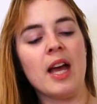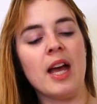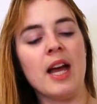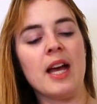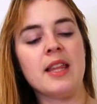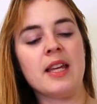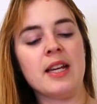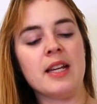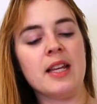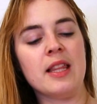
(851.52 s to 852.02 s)

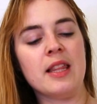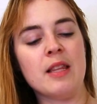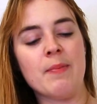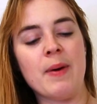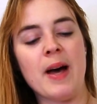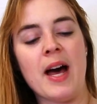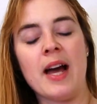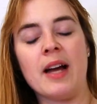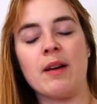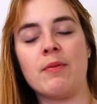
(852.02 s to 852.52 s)
And then in the
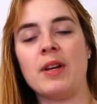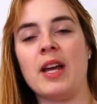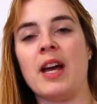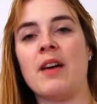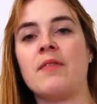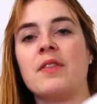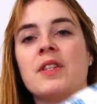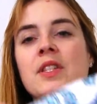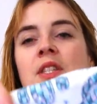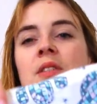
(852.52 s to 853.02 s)
back, we
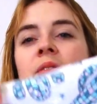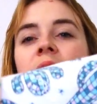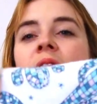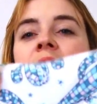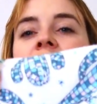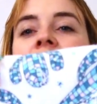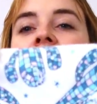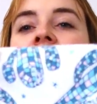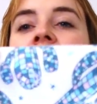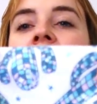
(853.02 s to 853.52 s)
have this
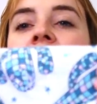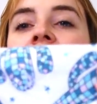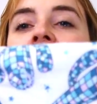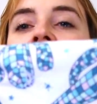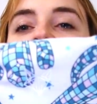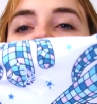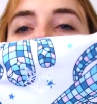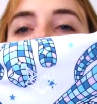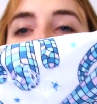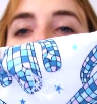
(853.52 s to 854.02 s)
V
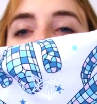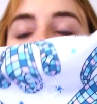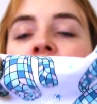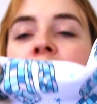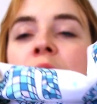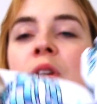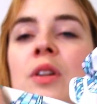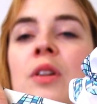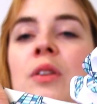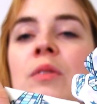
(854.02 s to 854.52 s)
seam for
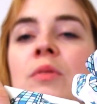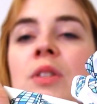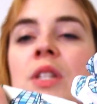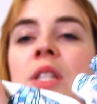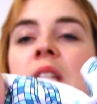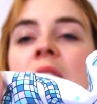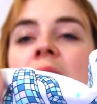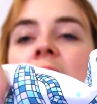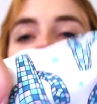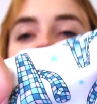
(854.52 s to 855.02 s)
the
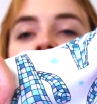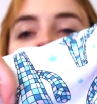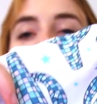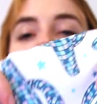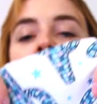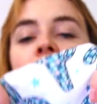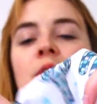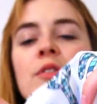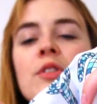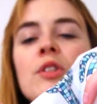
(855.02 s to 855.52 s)
glutes, and then
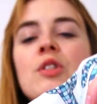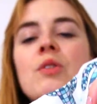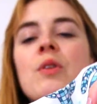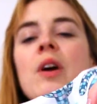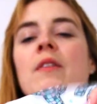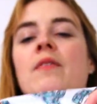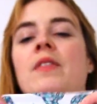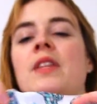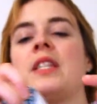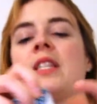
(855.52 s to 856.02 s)
you also do
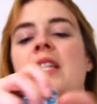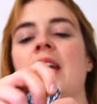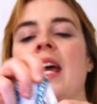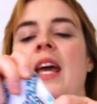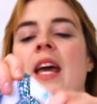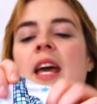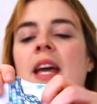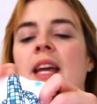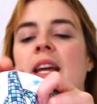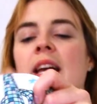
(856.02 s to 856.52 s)
have this
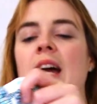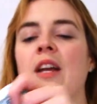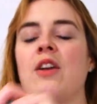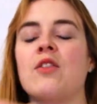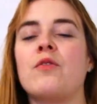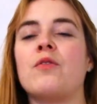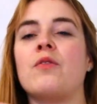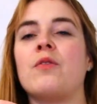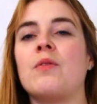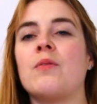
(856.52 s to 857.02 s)
kind
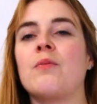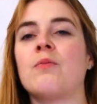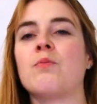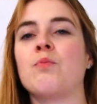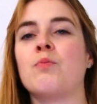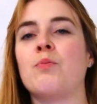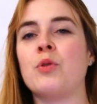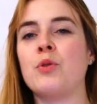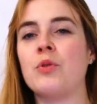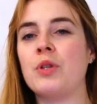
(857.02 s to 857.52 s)
of
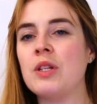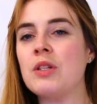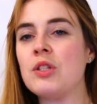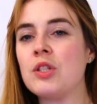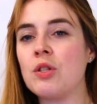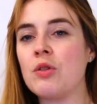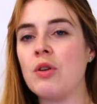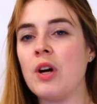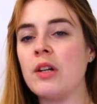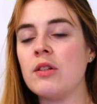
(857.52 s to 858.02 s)
booty
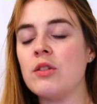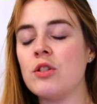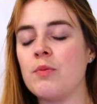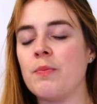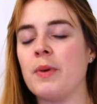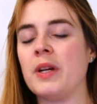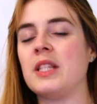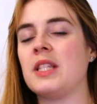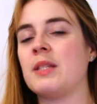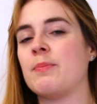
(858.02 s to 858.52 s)
scrunch,
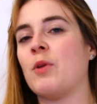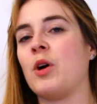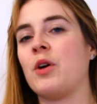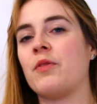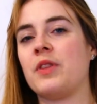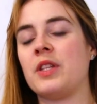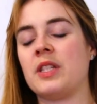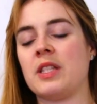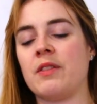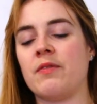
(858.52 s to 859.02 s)
but it's more
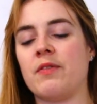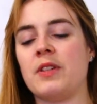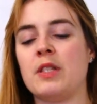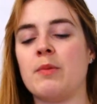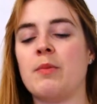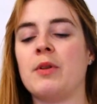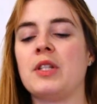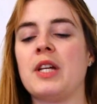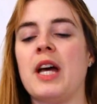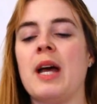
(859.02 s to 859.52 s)
of this
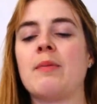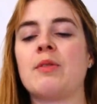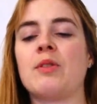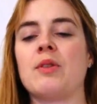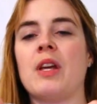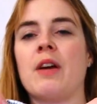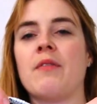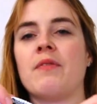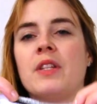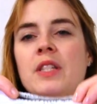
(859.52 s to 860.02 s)
invisible type, so
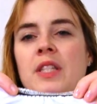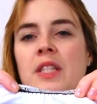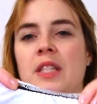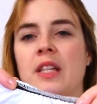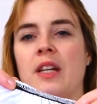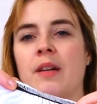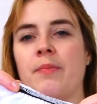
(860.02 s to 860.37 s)
you have this